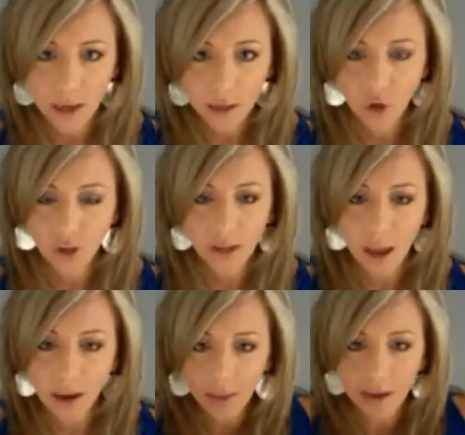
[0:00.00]
It's just
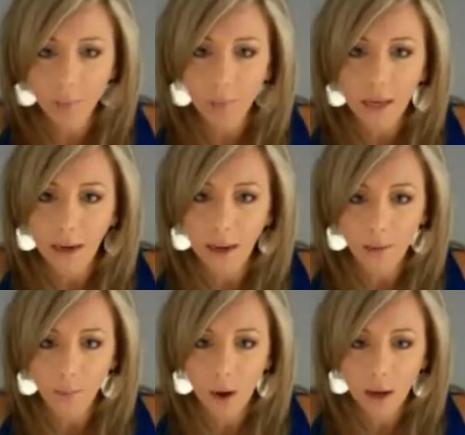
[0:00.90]
kind of like a meeting,
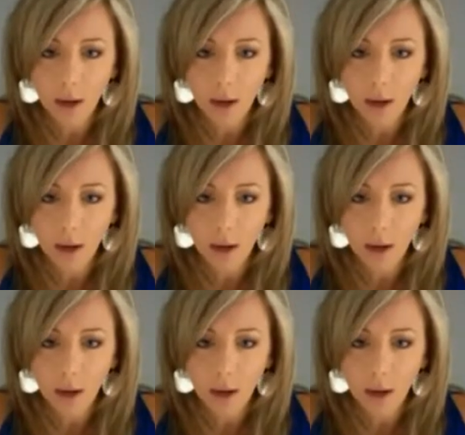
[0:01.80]
right?